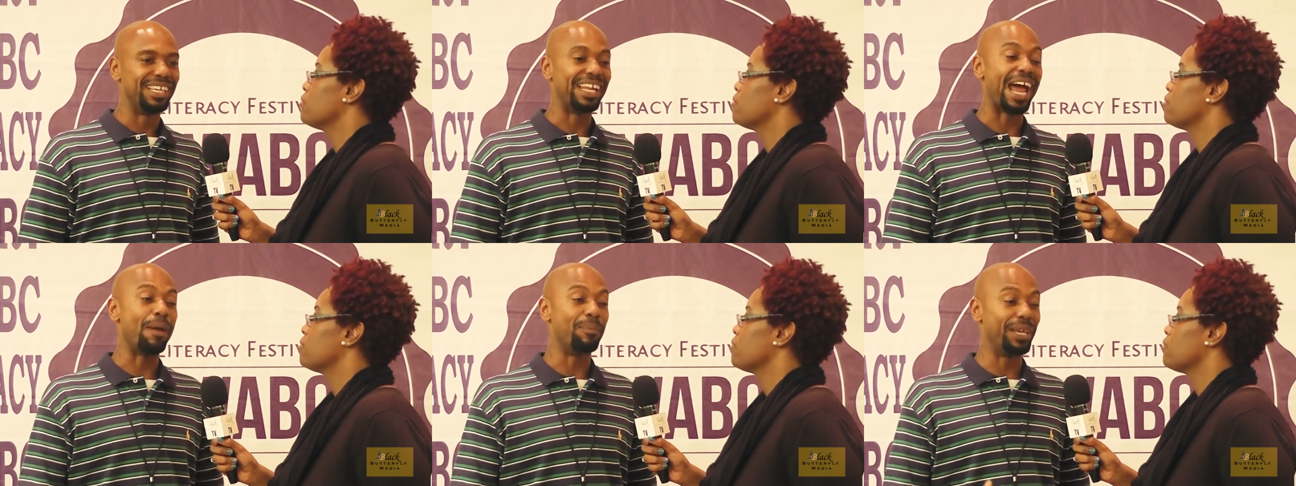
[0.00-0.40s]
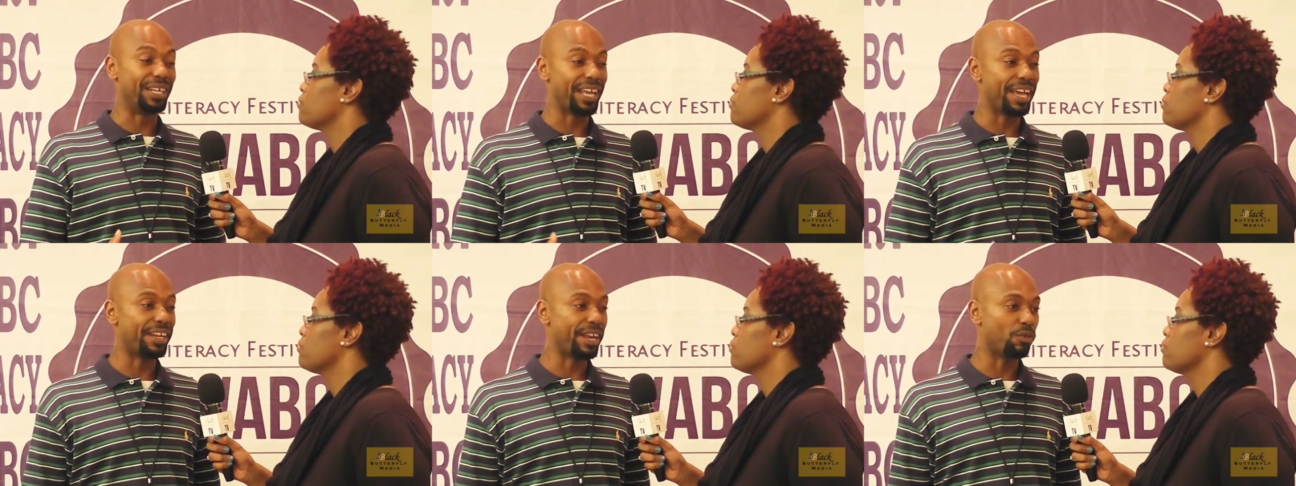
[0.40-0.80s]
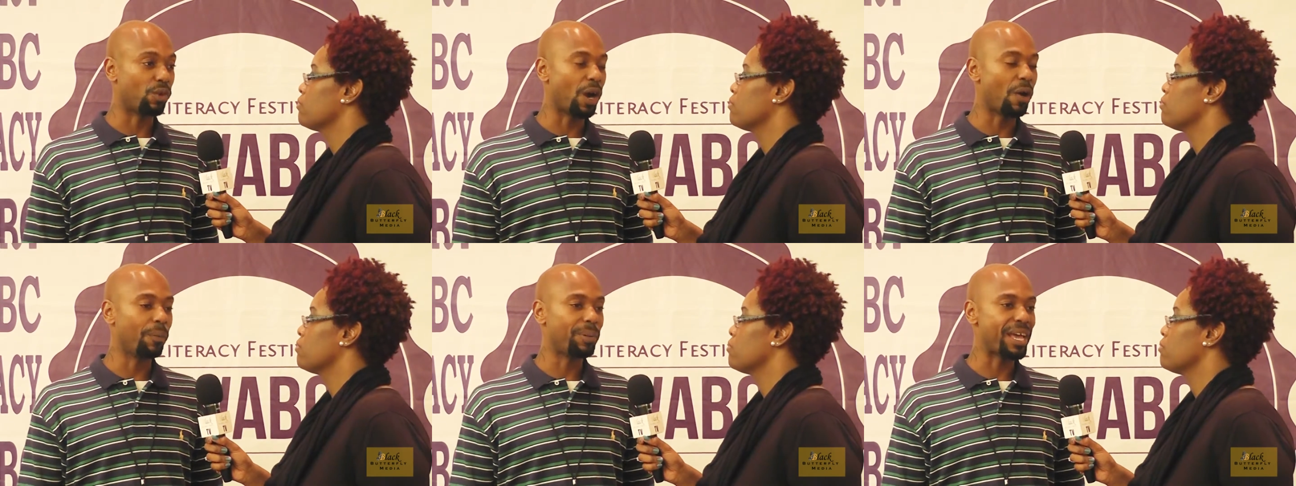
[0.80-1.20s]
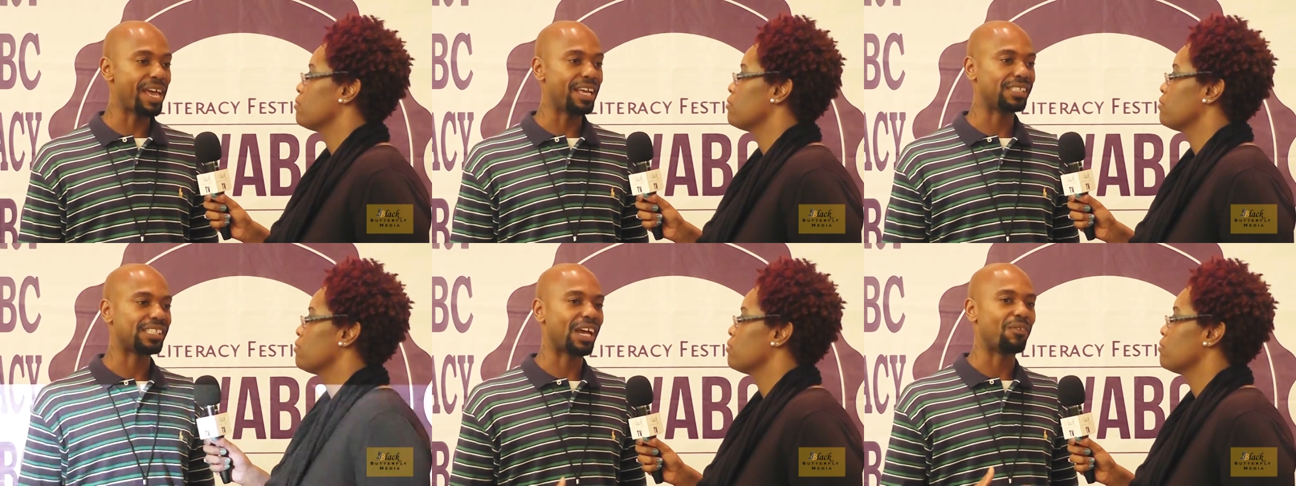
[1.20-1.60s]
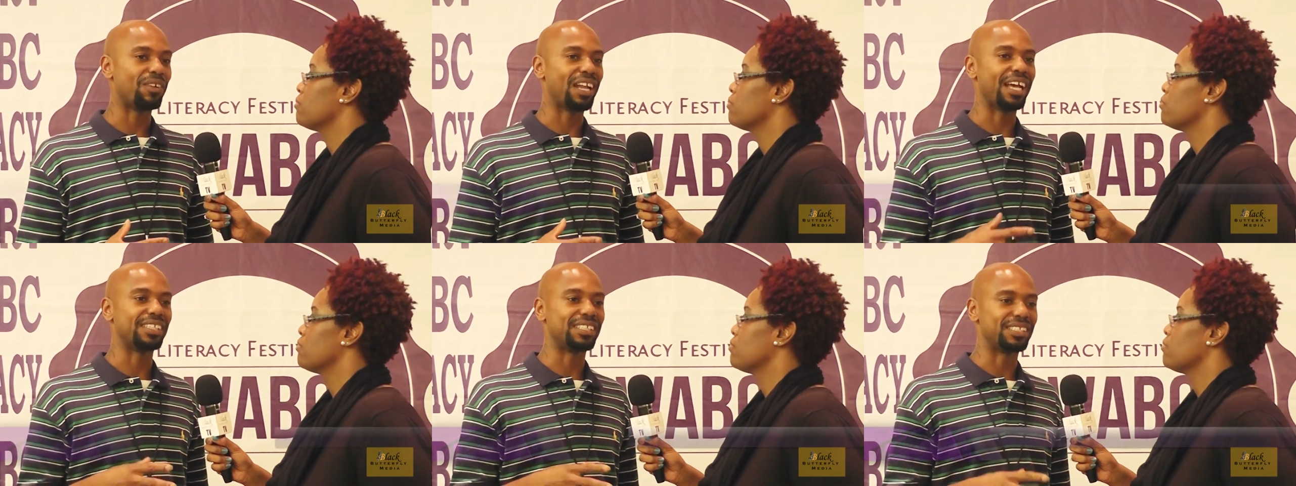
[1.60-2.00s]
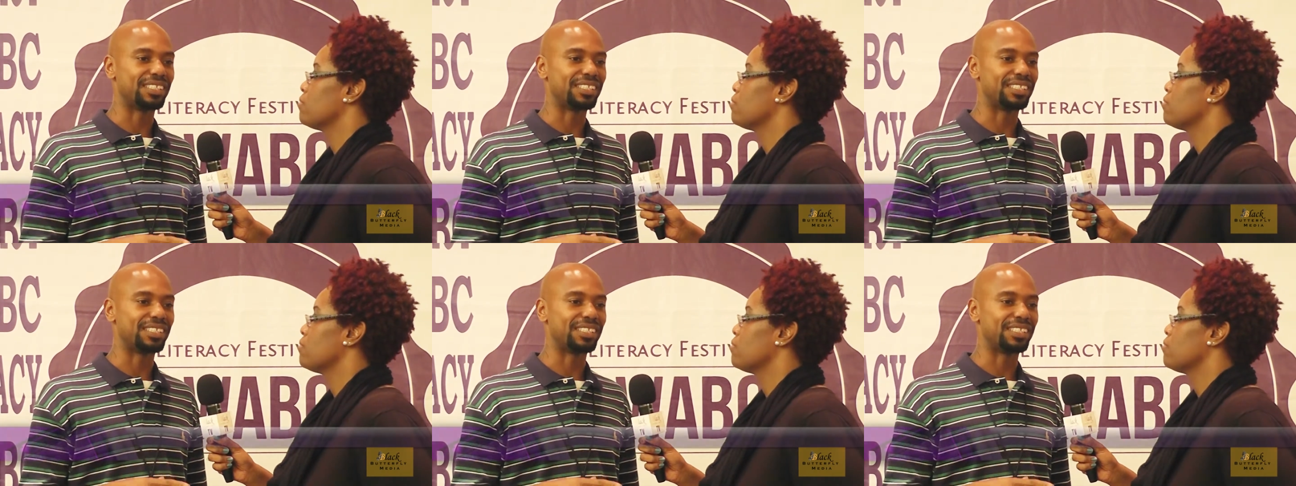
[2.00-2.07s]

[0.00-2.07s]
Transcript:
Speaker 1: that I've been down that wrong path, I would like to